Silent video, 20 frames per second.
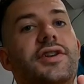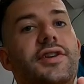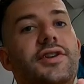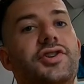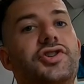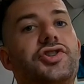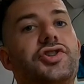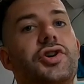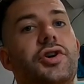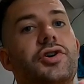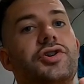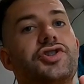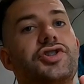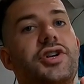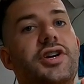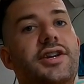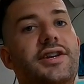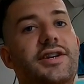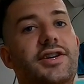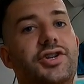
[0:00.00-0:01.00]
and discharge
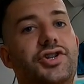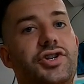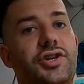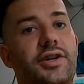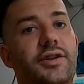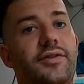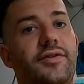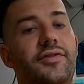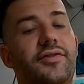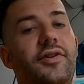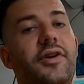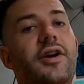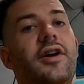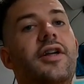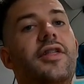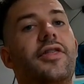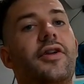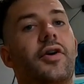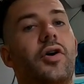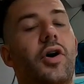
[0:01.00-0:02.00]
conditions.
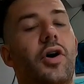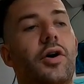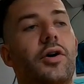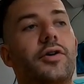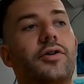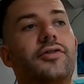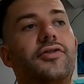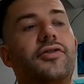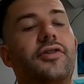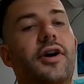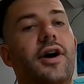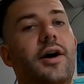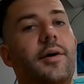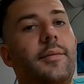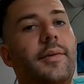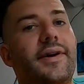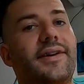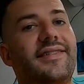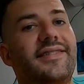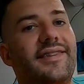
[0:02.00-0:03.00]
There are
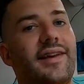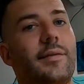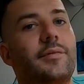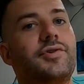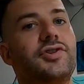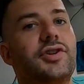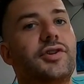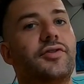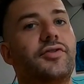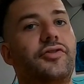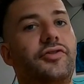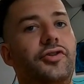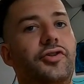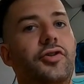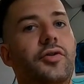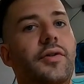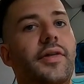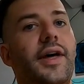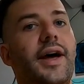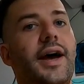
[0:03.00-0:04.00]
some exceptions
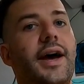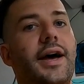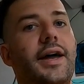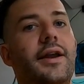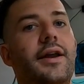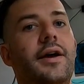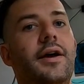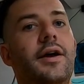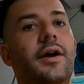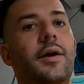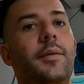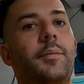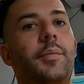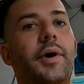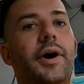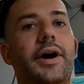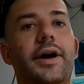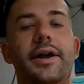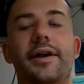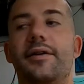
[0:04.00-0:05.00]
to that,
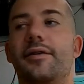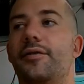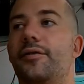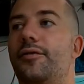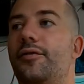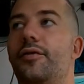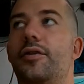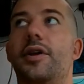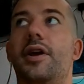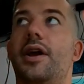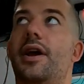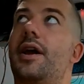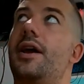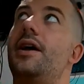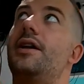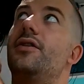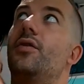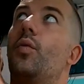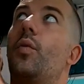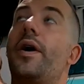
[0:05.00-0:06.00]
but
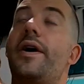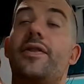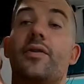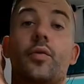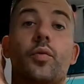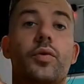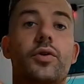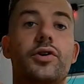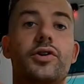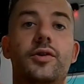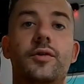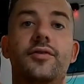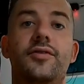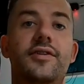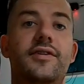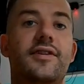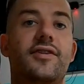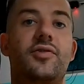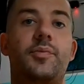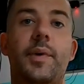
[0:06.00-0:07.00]
in the way that we're
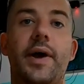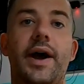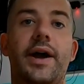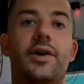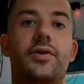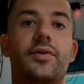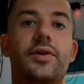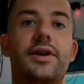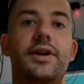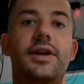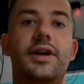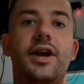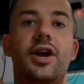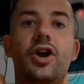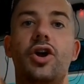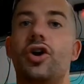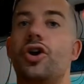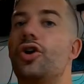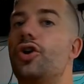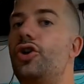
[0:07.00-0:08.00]
using this
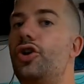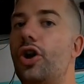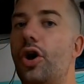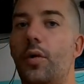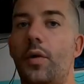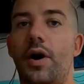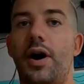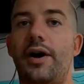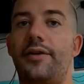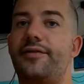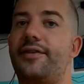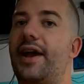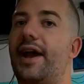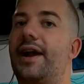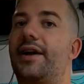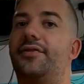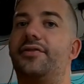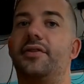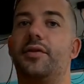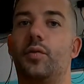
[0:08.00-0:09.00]
battery, no off
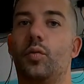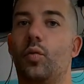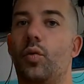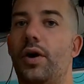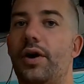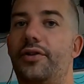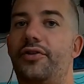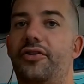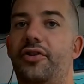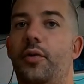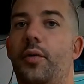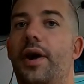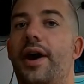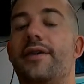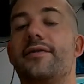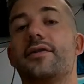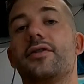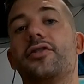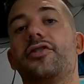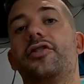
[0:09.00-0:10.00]
gassing
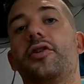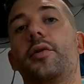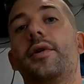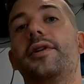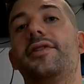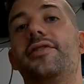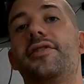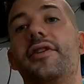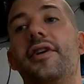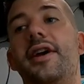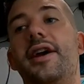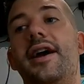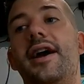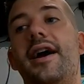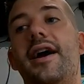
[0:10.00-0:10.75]
whatsoever. So it's